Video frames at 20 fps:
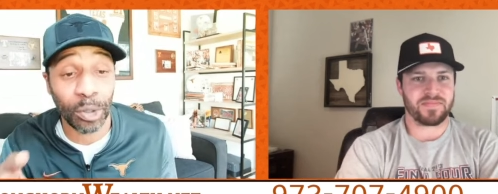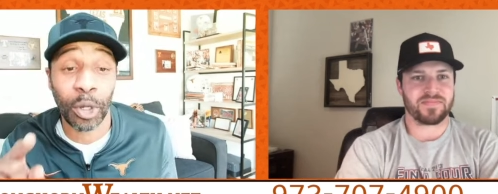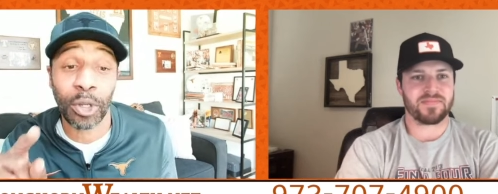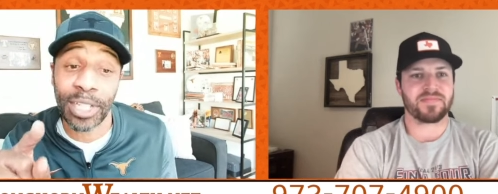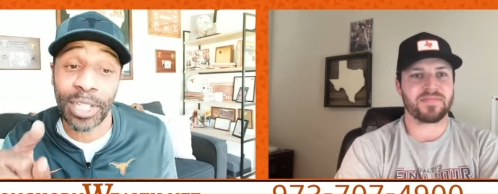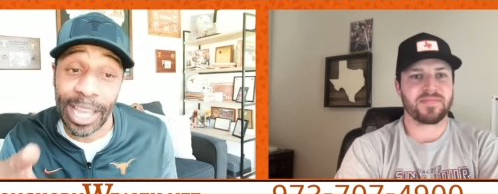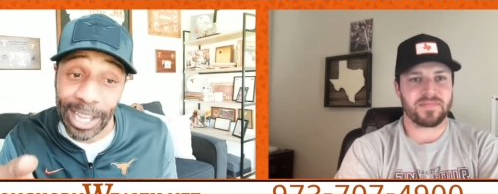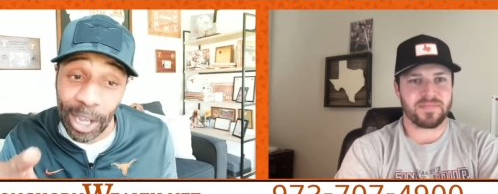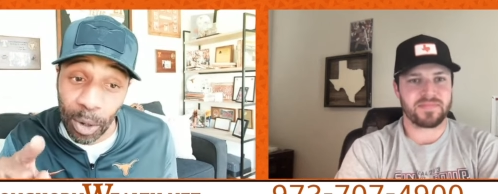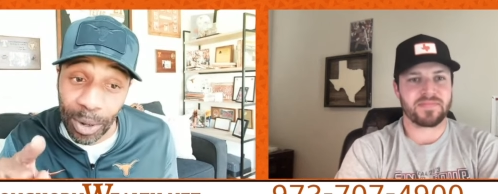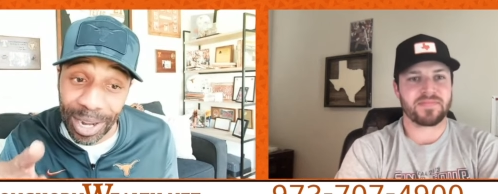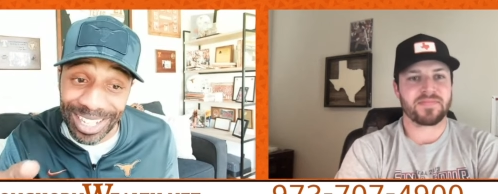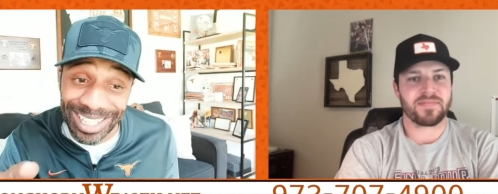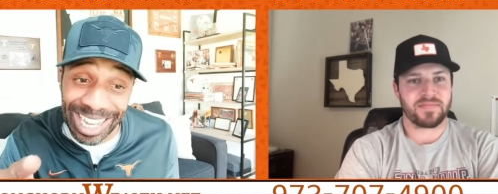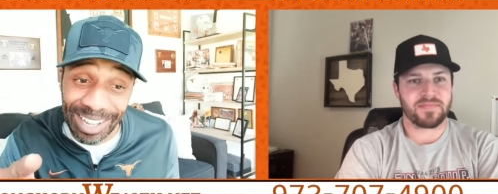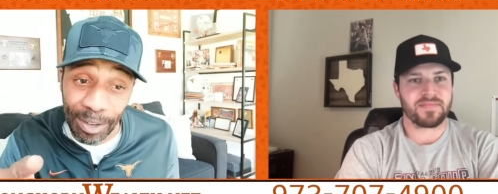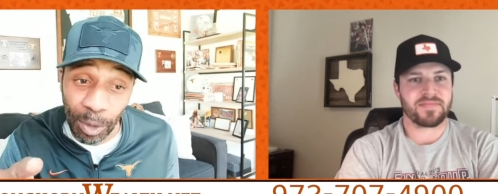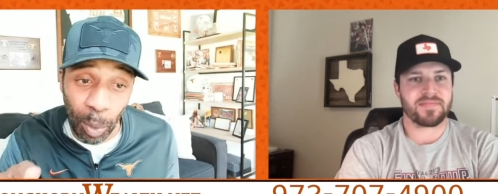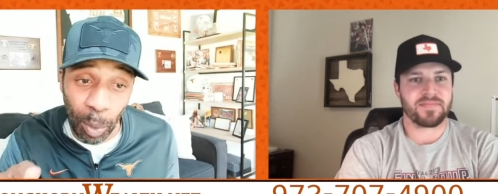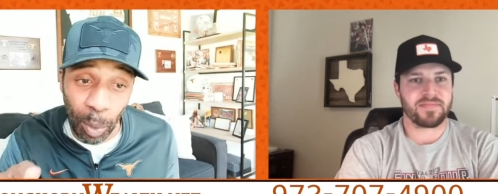Speaker 1: Your take on
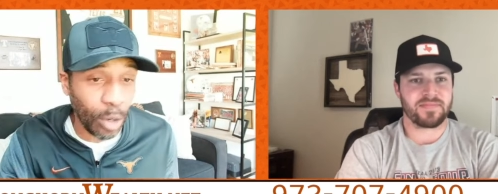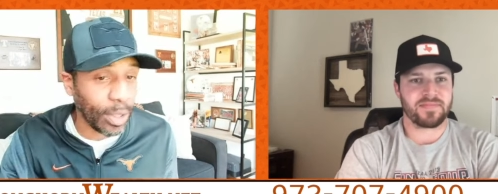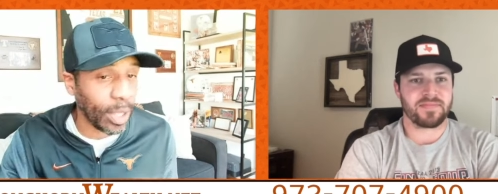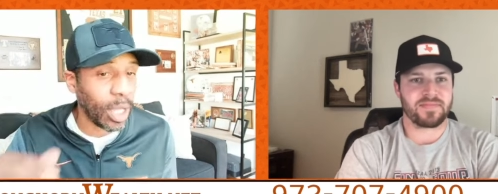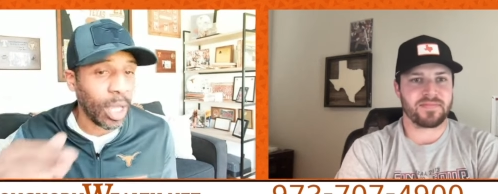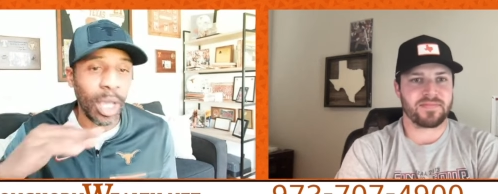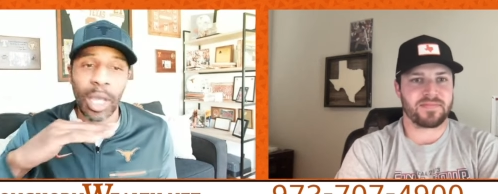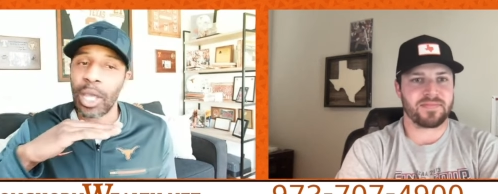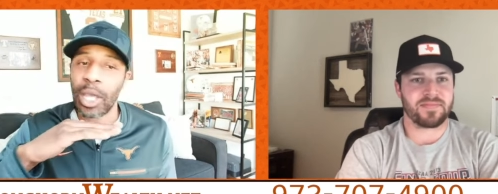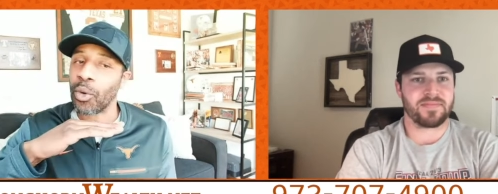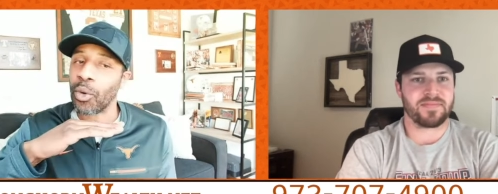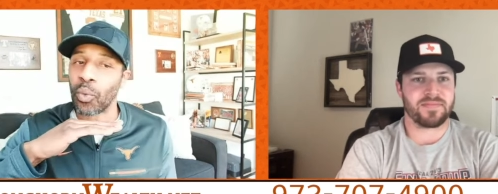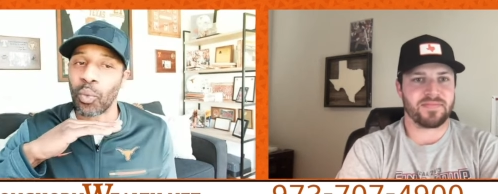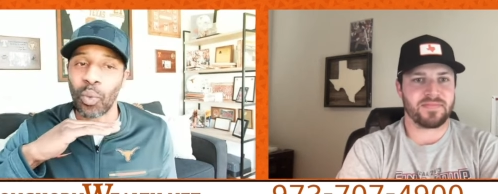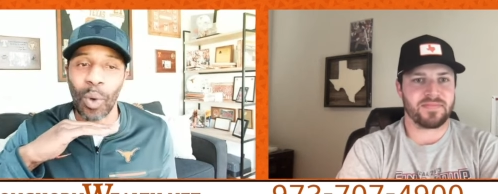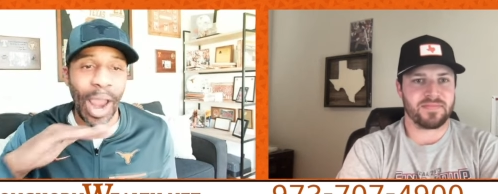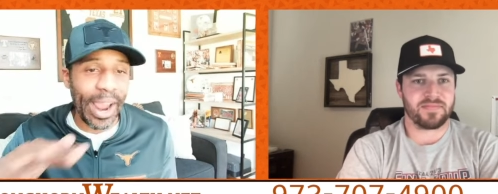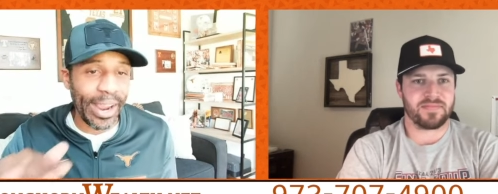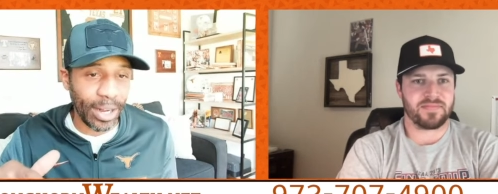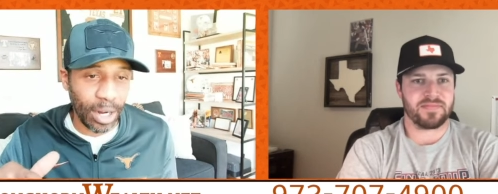Xavier Worthy,
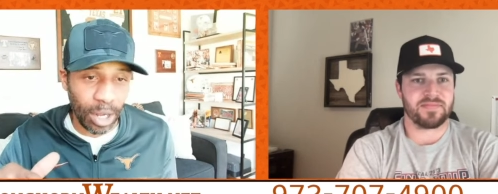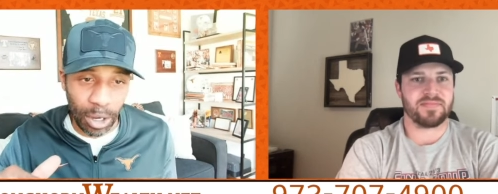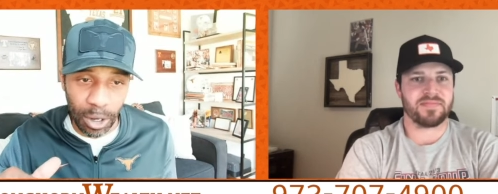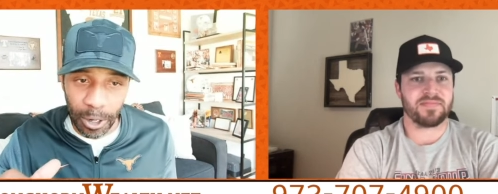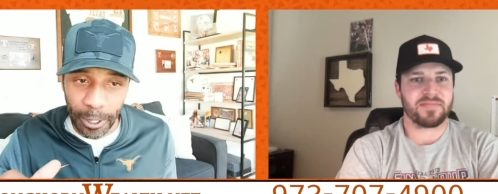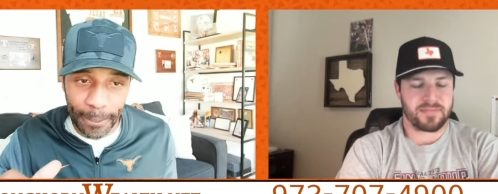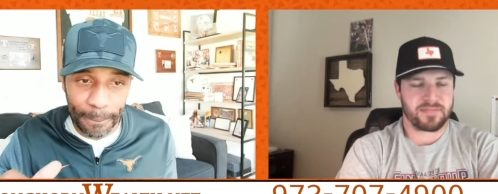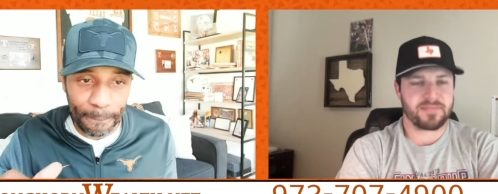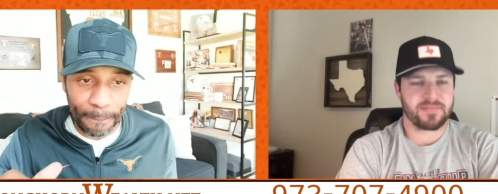right on,